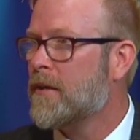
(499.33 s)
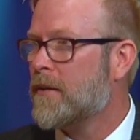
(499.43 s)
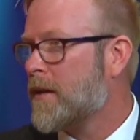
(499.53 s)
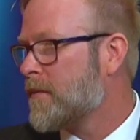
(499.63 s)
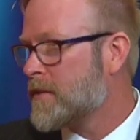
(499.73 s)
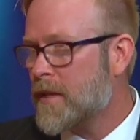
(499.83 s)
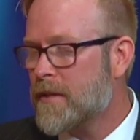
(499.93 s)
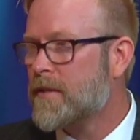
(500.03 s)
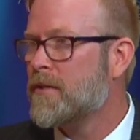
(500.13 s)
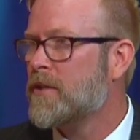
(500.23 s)
like
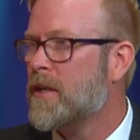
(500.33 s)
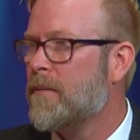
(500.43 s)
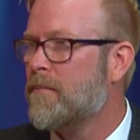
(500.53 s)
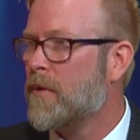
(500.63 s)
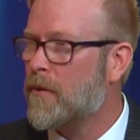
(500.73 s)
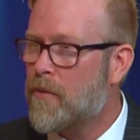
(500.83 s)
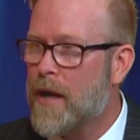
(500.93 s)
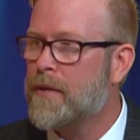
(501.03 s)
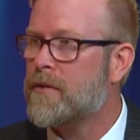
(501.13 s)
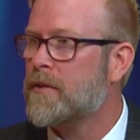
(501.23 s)
citizenship or
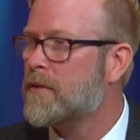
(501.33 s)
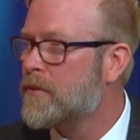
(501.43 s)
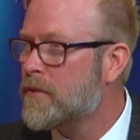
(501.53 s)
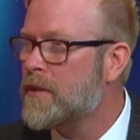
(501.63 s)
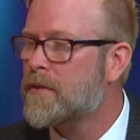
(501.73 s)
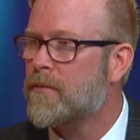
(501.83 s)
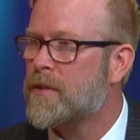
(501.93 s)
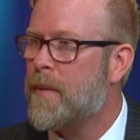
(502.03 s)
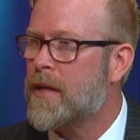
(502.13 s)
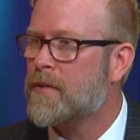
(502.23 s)
rights and duties and
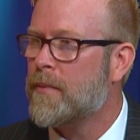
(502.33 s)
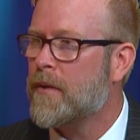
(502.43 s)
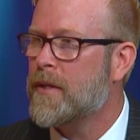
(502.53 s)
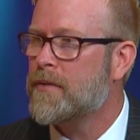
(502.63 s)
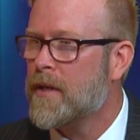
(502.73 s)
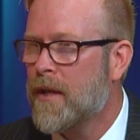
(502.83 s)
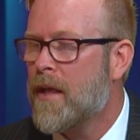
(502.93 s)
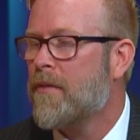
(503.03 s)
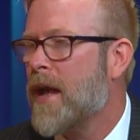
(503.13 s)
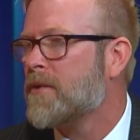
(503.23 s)
responsibilities.
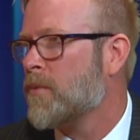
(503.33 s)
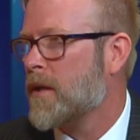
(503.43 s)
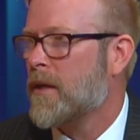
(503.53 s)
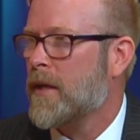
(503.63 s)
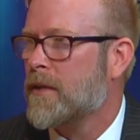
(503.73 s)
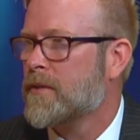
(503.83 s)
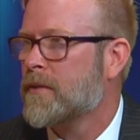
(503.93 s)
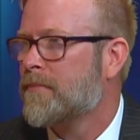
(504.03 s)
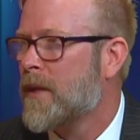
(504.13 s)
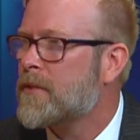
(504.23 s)
That's what clicks.
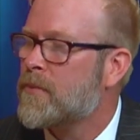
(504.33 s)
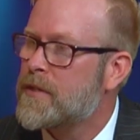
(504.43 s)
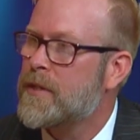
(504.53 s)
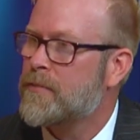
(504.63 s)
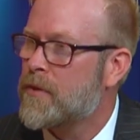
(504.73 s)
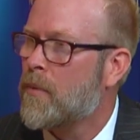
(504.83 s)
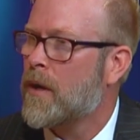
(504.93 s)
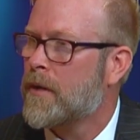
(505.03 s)
That's what seems to work.